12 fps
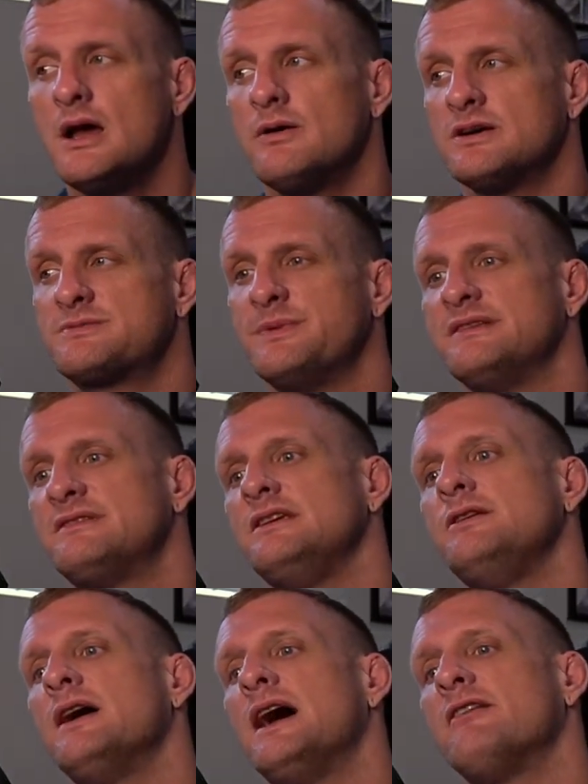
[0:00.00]
which means that
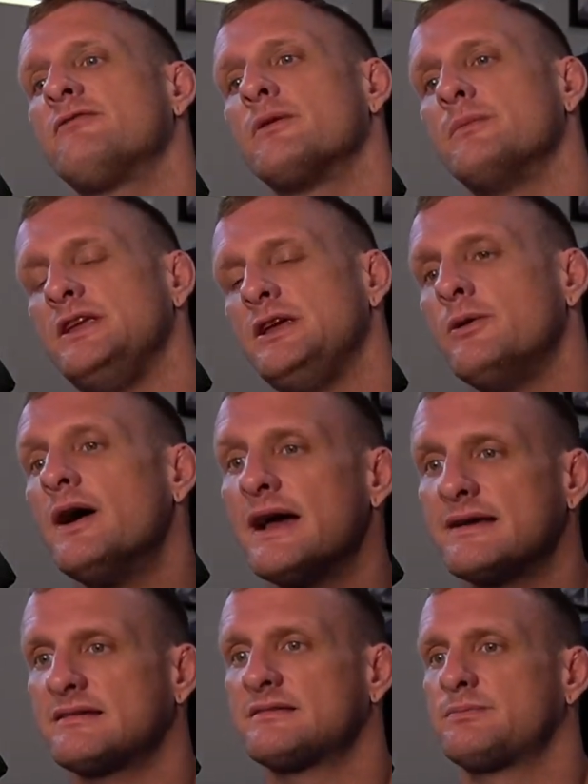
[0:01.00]
you have, from a
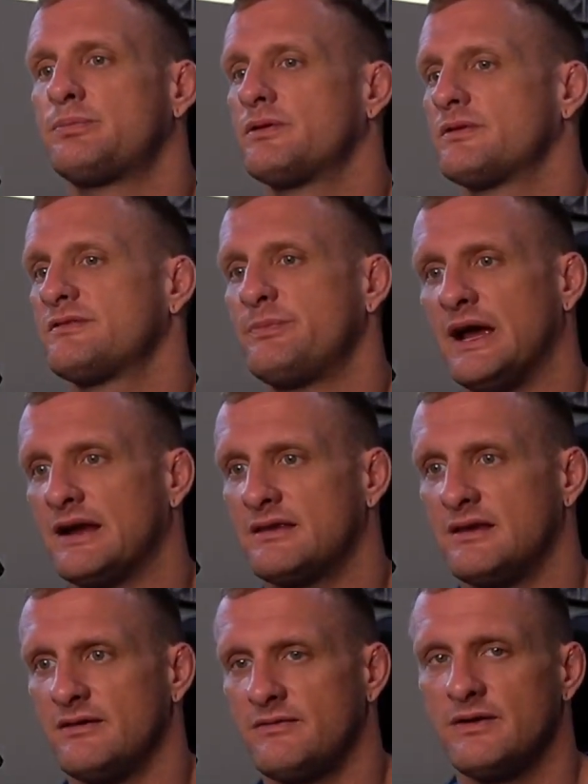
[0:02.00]
UX
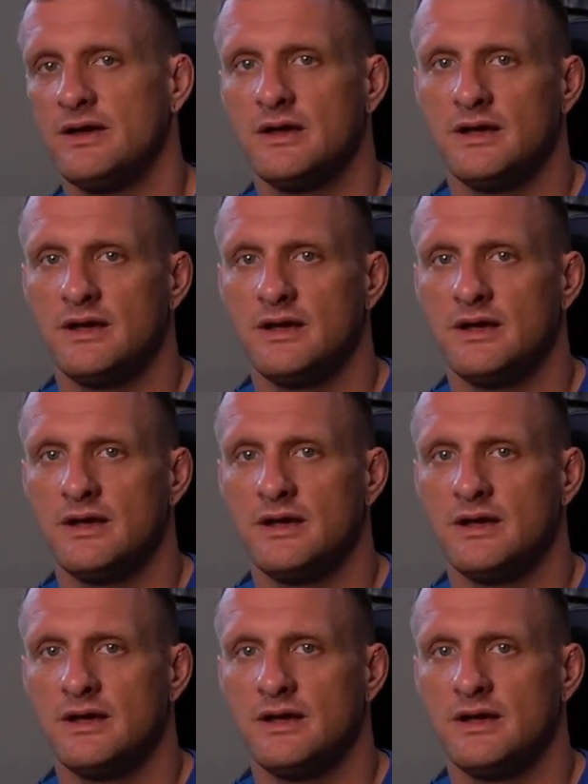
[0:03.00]
perspective,